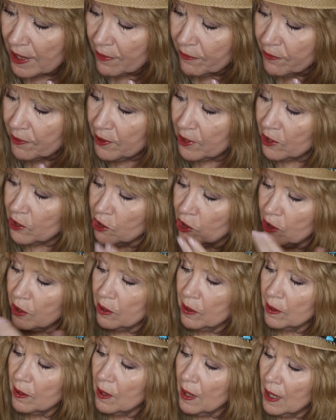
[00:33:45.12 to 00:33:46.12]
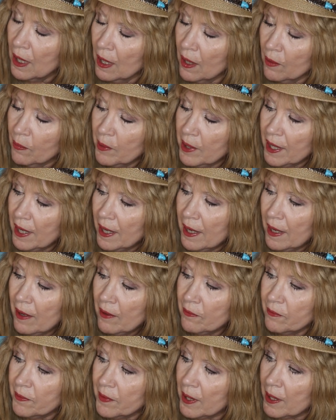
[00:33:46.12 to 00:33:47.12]
definition, we
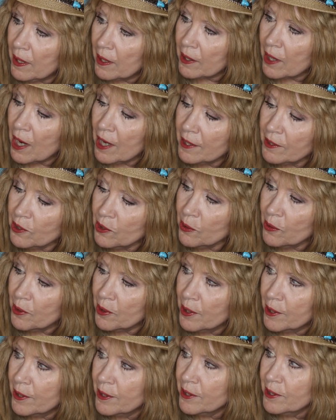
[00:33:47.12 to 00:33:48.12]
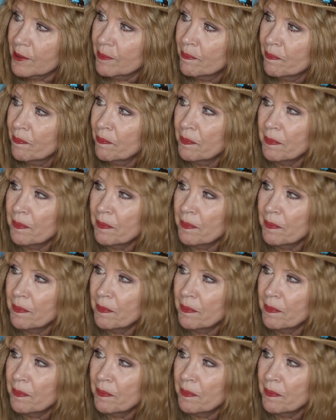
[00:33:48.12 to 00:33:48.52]
have contours.